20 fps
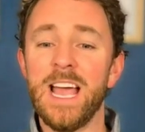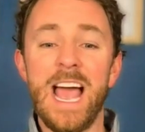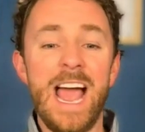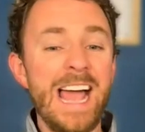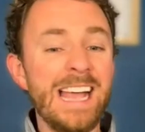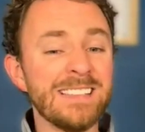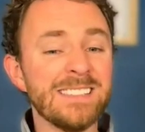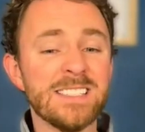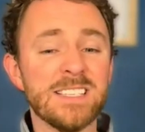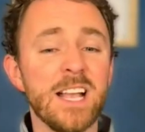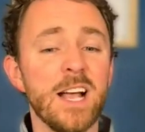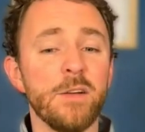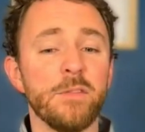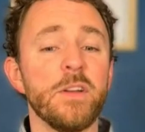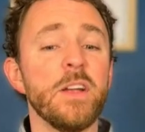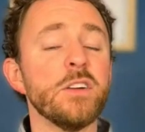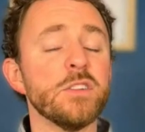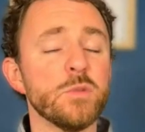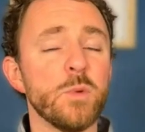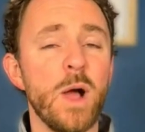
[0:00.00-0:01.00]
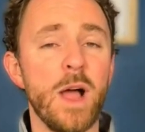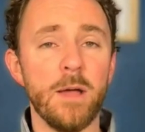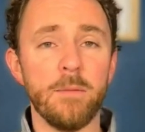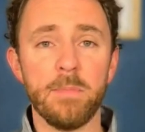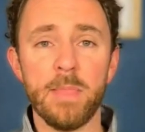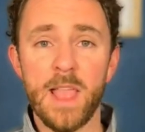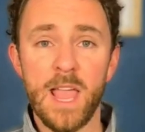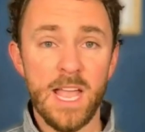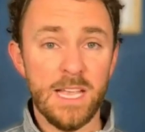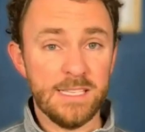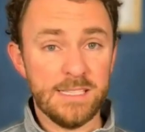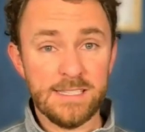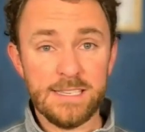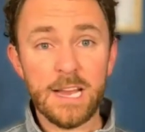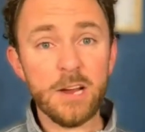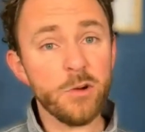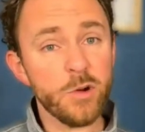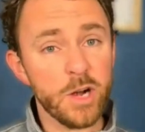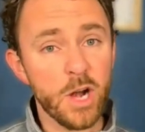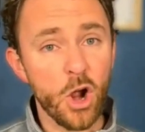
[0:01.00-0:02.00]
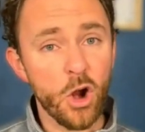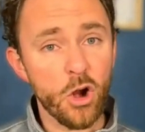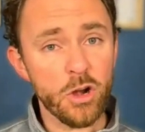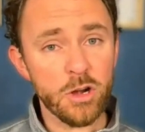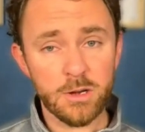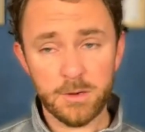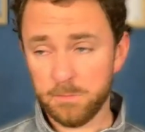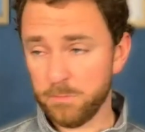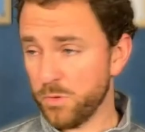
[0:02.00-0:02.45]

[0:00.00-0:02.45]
That's tough. Here's why. Sacred Heart